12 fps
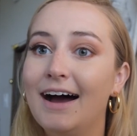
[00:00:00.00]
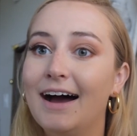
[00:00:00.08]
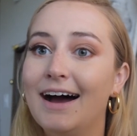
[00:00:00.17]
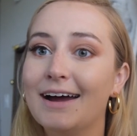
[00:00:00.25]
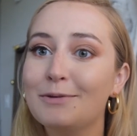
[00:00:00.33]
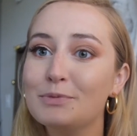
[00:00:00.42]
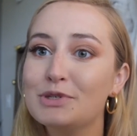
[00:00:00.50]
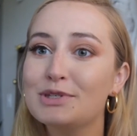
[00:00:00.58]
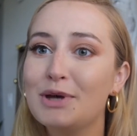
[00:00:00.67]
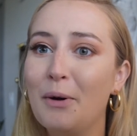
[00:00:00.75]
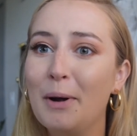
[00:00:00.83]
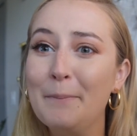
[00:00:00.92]
I'm
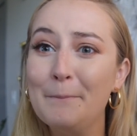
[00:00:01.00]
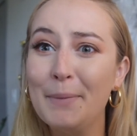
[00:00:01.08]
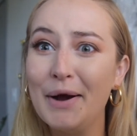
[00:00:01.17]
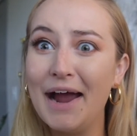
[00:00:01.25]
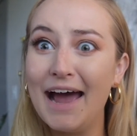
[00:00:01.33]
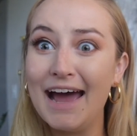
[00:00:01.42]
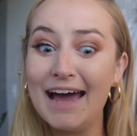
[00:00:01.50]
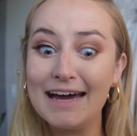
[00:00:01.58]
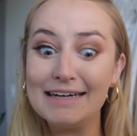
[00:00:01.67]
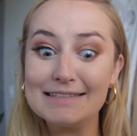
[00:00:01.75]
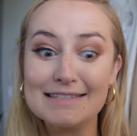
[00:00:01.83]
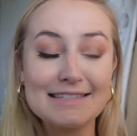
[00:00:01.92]
so
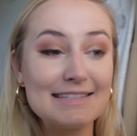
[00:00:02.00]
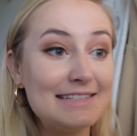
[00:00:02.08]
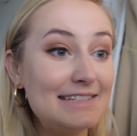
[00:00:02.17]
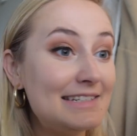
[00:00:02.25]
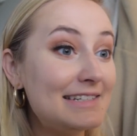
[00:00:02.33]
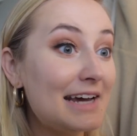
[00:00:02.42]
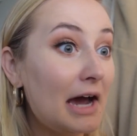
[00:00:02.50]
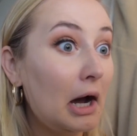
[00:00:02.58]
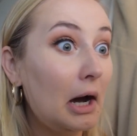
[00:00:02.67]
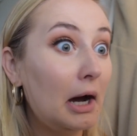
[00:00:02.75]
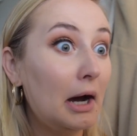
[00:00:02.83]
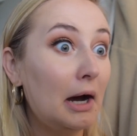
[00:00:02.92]
impressed.
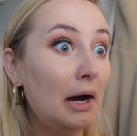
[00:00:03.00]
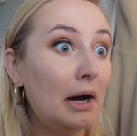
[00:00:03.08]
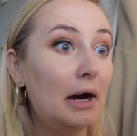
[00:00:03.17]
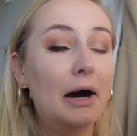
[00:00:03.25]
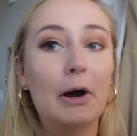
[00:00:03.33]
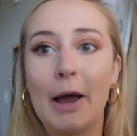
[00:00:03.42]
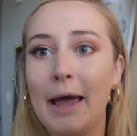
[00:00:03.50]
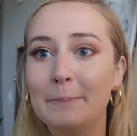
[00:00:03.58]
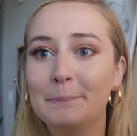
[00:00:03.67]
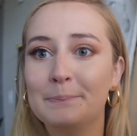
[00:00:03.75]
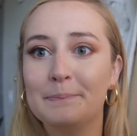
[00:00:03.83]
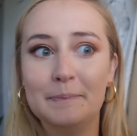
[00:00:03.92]
Okay,
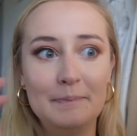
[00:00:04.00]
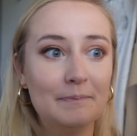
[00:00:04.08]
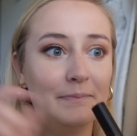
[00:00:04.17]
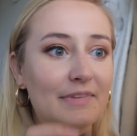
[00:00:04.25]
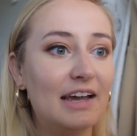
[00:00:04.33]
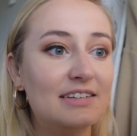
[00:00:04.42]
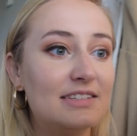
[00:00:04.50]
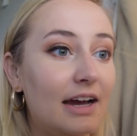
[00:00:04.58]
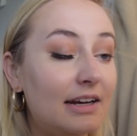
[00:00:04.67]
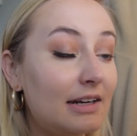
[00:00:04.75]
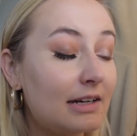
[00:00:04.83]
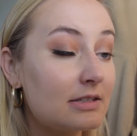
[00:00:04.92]
next
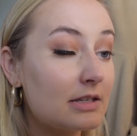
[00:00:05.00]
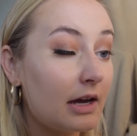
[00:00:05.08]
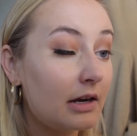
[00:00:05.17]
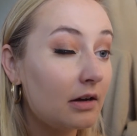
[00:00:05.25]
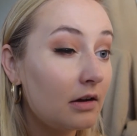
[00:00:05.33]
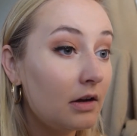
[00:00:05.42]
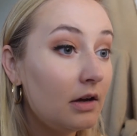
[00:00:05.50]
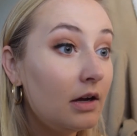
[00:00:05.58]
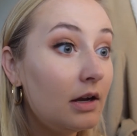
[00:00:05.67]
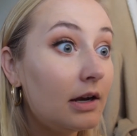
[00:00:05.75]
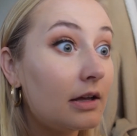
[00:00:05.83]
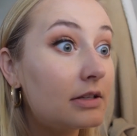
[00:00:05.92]
side, next side.
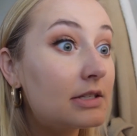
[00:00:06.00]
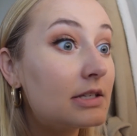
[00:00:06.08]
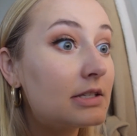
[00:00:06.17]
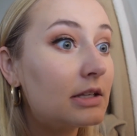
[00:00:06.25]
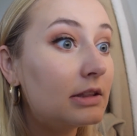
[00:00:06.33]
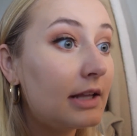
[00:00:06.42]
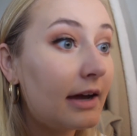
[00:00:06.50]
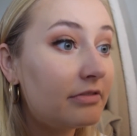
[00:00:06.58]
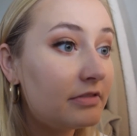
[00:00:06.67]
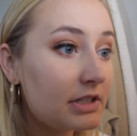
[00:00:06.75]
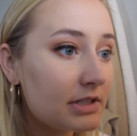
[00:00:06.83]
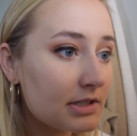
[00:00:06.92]
Now this is the
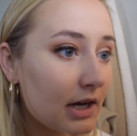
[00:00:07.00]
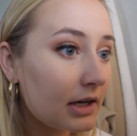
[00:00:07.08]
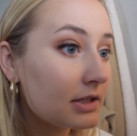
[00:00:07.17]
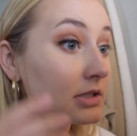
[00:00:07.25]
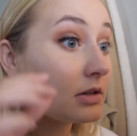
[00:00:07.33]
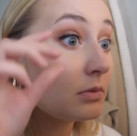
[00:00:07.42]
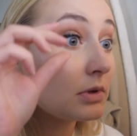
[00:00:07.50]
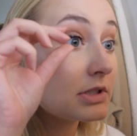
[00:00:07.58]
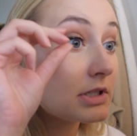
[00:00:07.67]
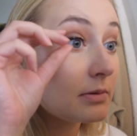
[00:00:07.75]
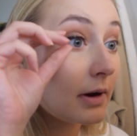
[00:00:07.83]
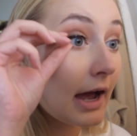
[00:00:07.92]
lefty side, so we'll
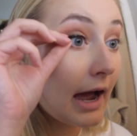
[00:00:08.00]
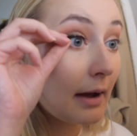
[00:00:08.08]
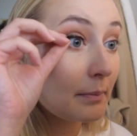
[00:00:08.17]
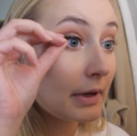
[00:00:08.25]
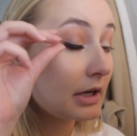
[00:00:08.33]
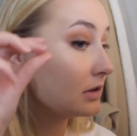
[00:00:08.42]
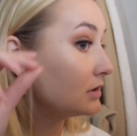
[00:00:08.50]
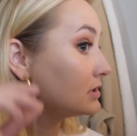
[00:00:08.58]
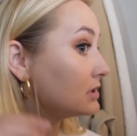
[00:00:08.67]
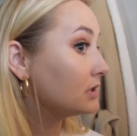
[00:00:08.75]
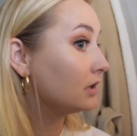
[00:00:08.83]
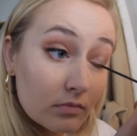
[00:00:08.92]
see what happens.